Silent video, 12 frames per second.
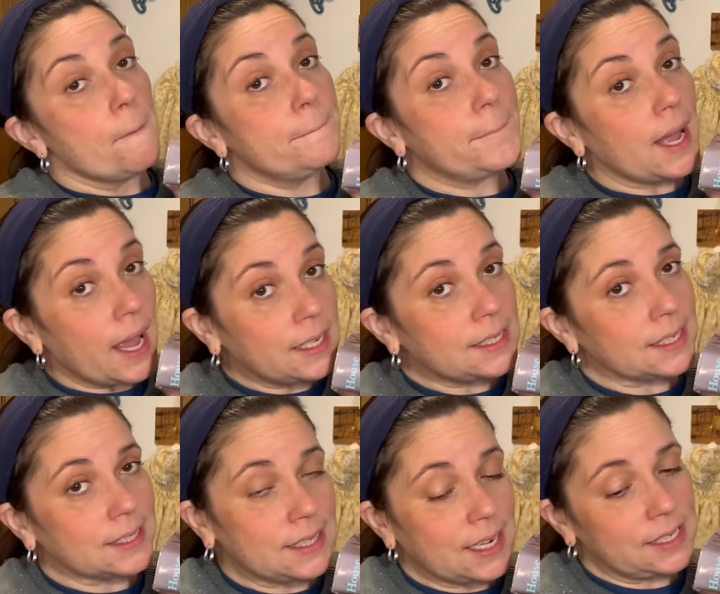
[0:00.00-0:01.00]
But
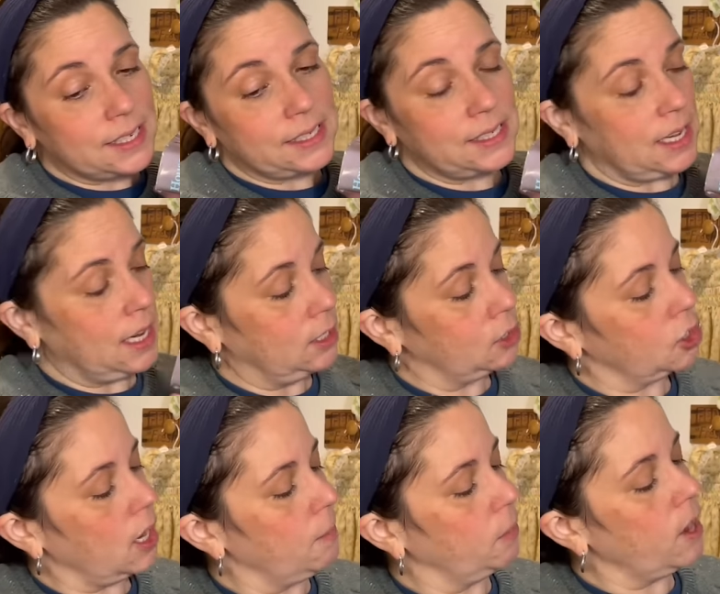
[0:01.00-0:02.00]
69 cents an inch,
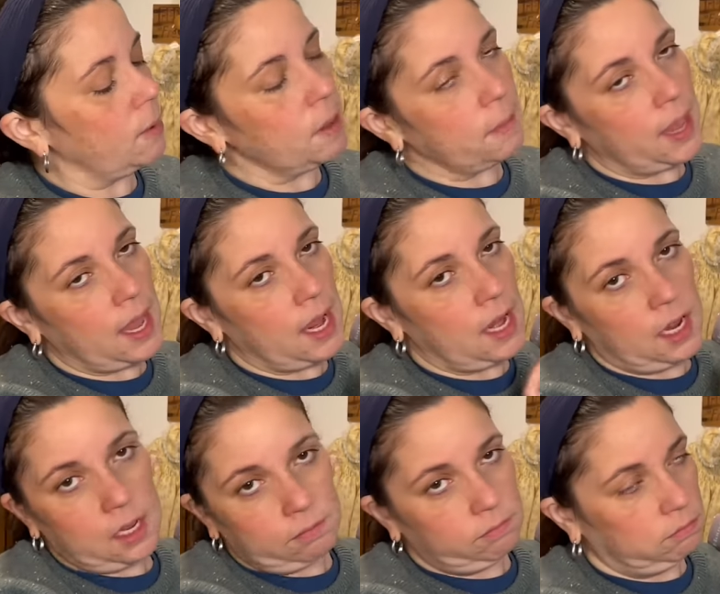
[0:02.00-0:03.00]
I probably
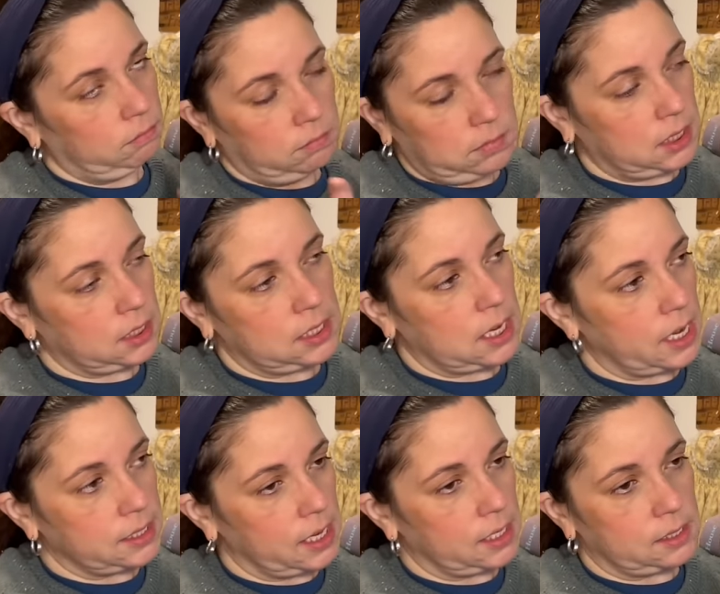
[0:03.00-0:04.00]
paid 69
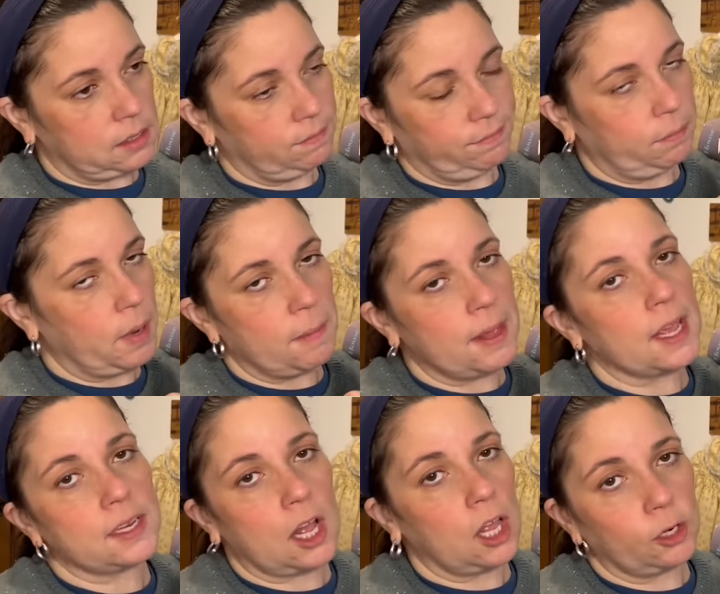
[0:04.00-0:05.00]
cents, maybe a
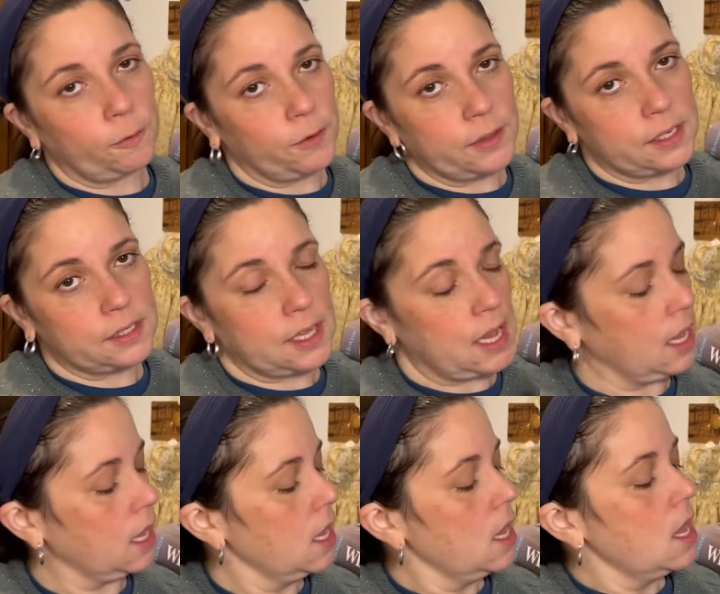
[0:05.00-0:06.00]
dollar for this
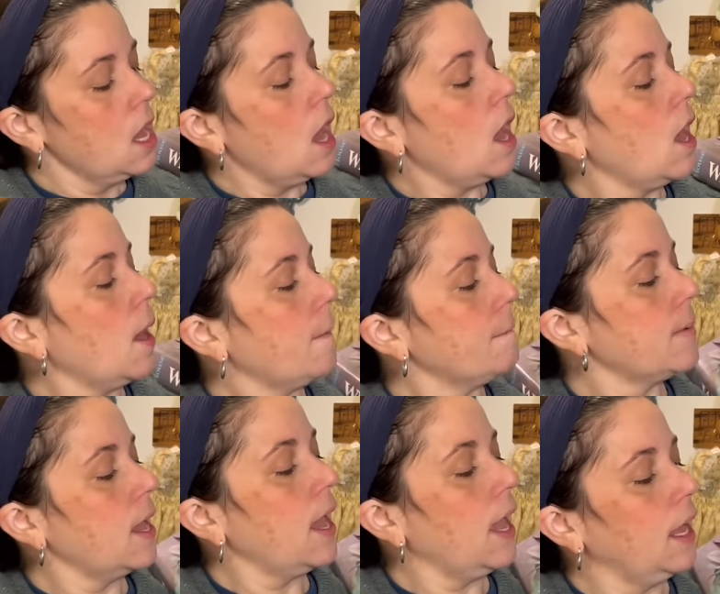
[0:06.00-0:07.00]
thing. Um,
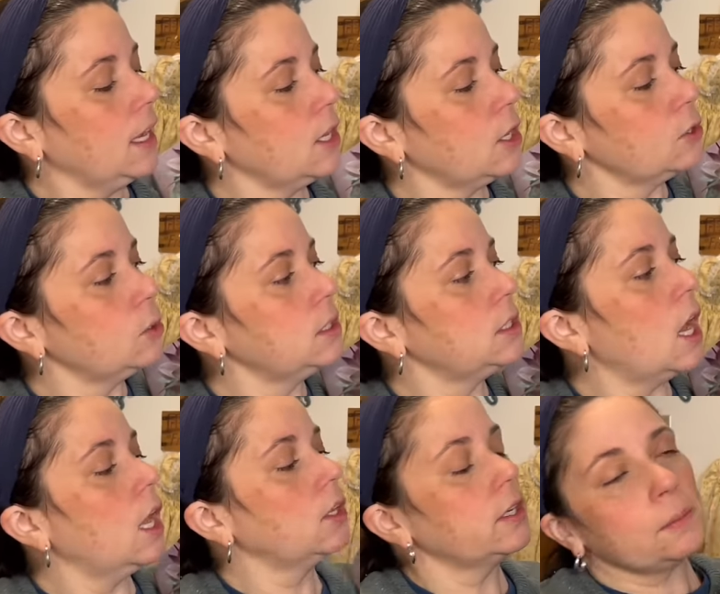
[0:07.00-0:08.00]
you know, so a
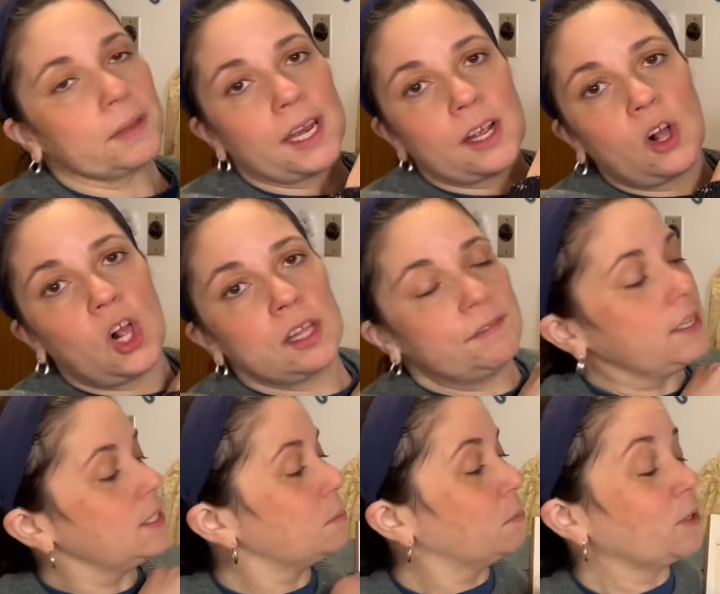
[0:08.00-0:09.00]
dollar and I'm getting all of
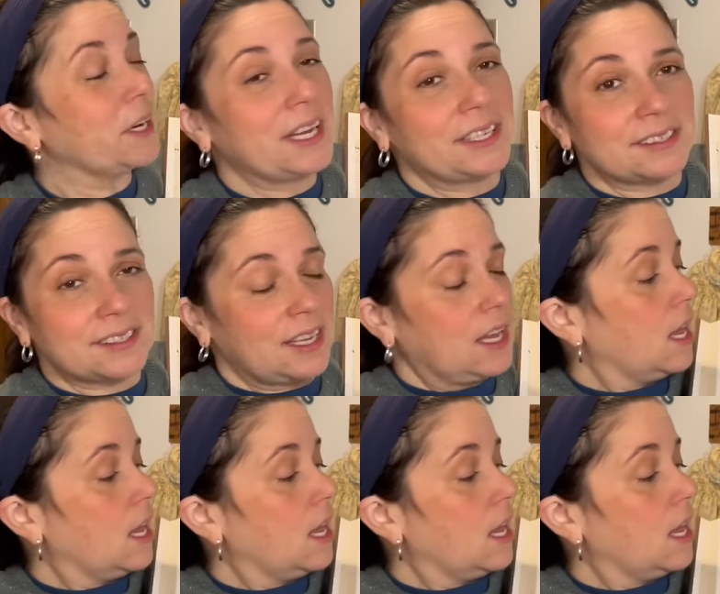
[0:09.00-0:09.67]
these prints.